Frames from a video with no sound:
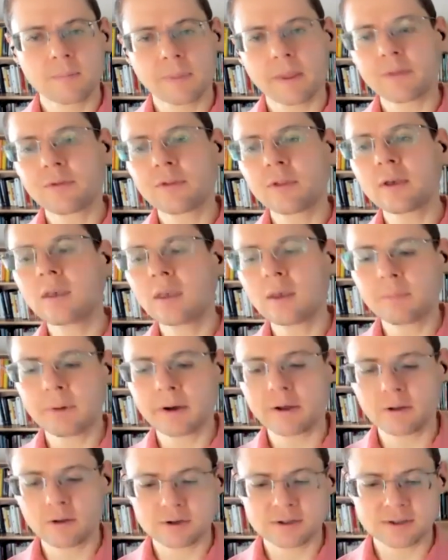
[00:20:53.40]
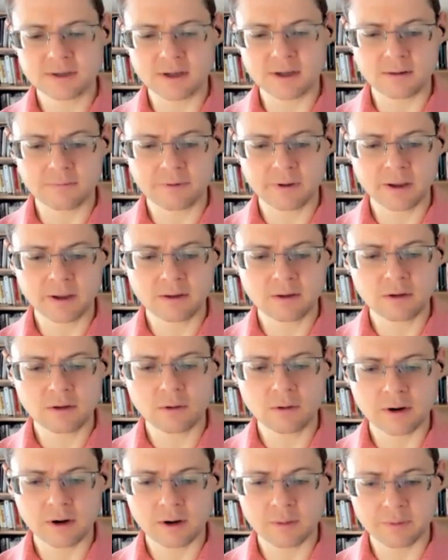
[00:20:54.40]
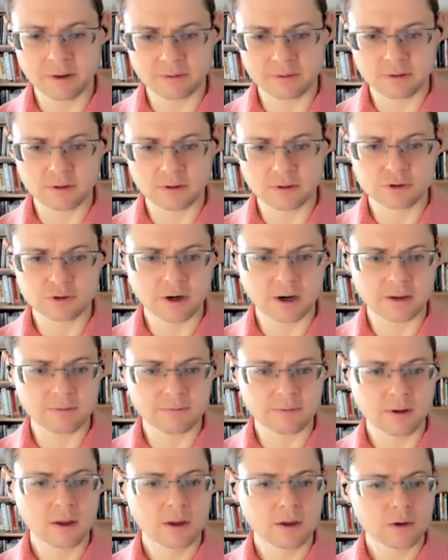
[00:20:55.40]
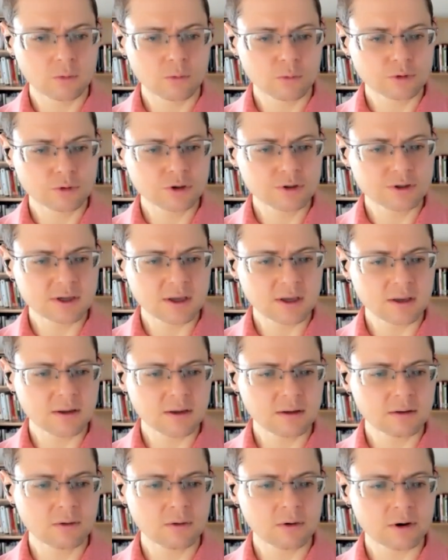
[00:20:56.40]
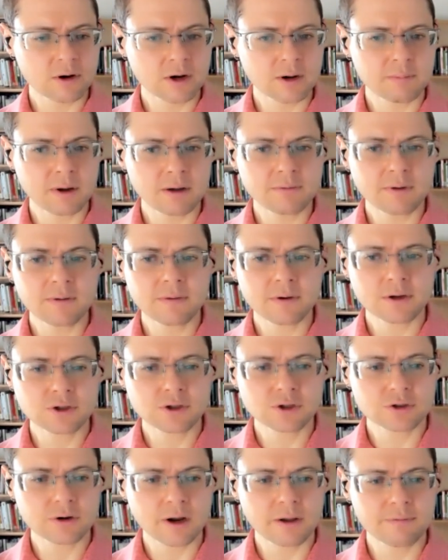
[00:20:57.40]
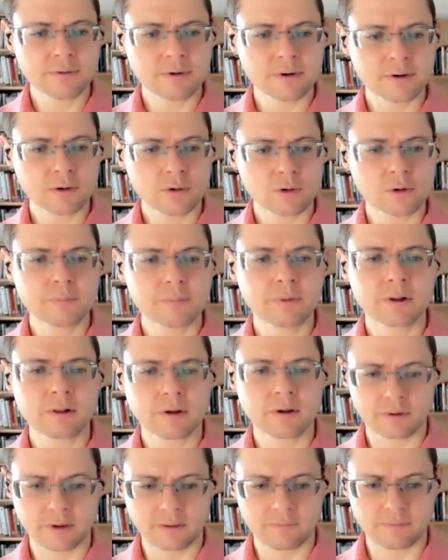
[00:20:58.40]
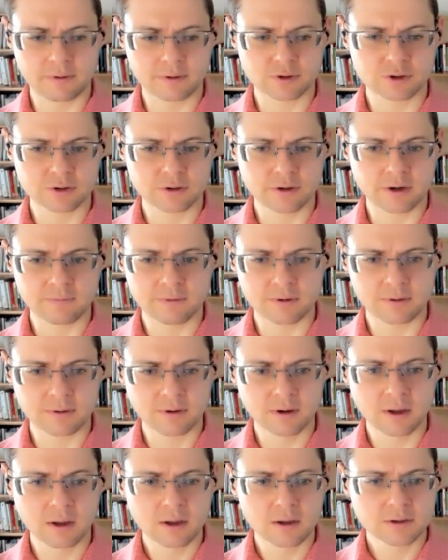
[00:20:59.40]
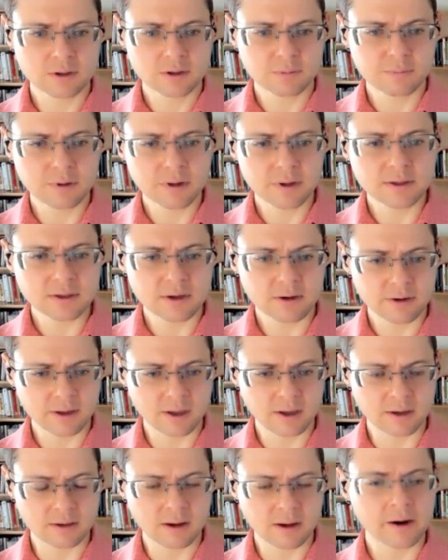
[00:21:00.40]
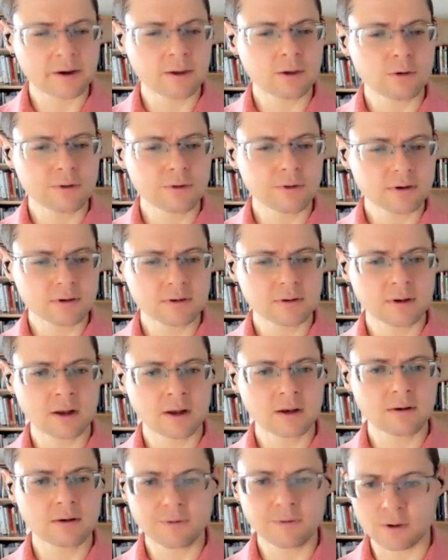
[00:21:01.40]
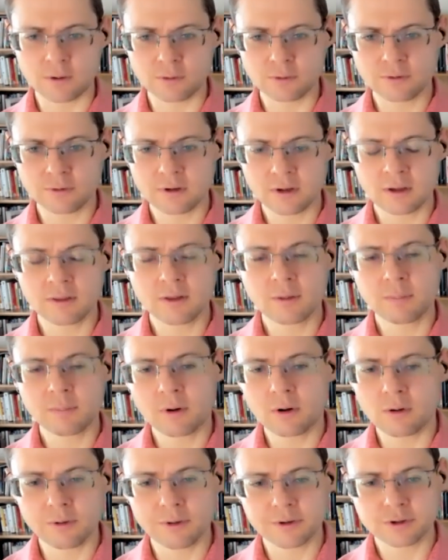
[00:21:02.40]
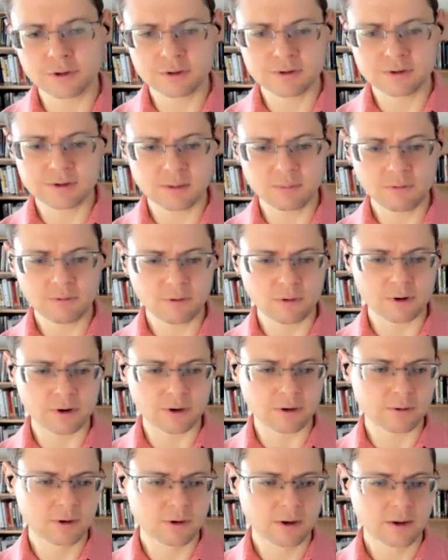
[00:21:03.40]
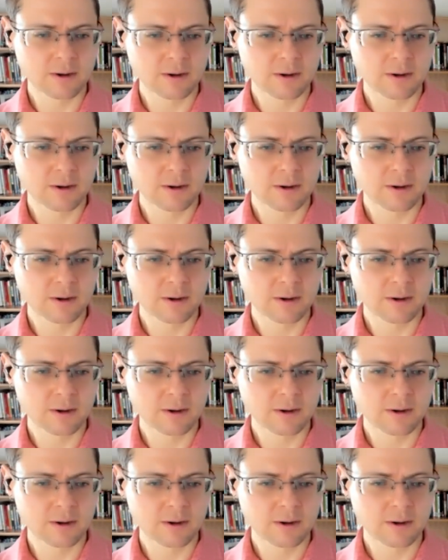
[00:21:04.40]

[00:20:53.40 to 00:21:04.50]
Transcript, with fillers: And thinking about yourself and your ability to drive would you say you're an above average driver or below average driver? So please go ahead. Are you in the and vote in the poll that you see before you